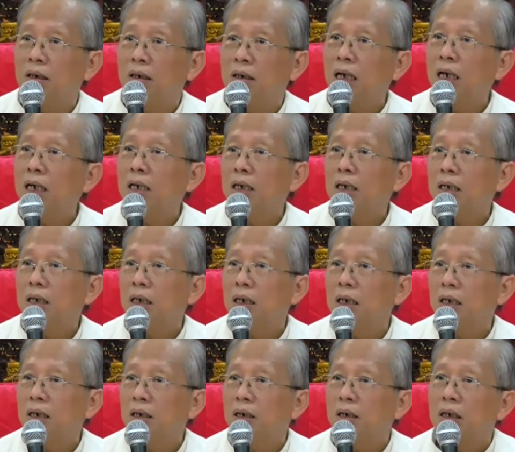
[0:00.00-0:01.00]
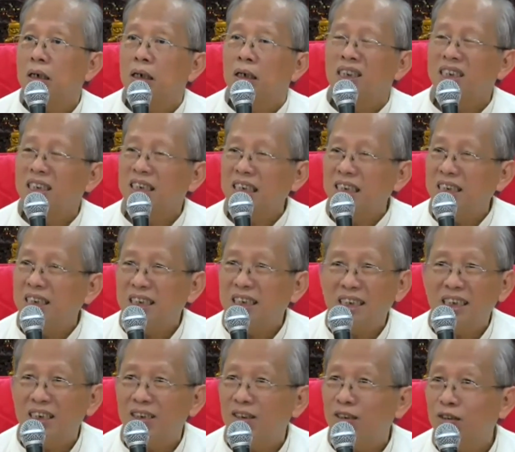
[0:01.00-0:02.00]
Then,
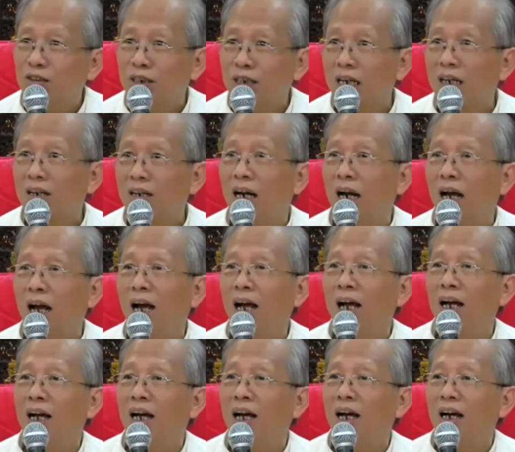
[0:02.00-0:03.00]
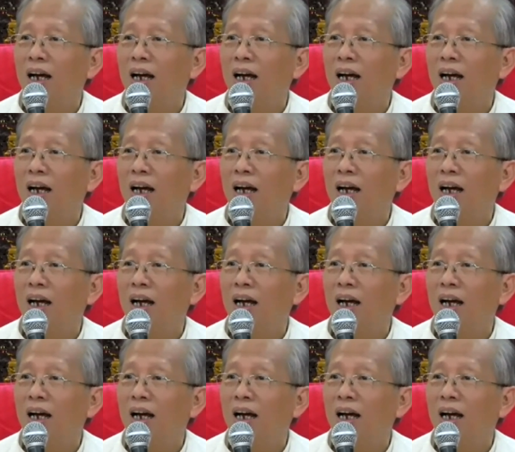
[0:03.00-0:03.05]
sincere also cannot.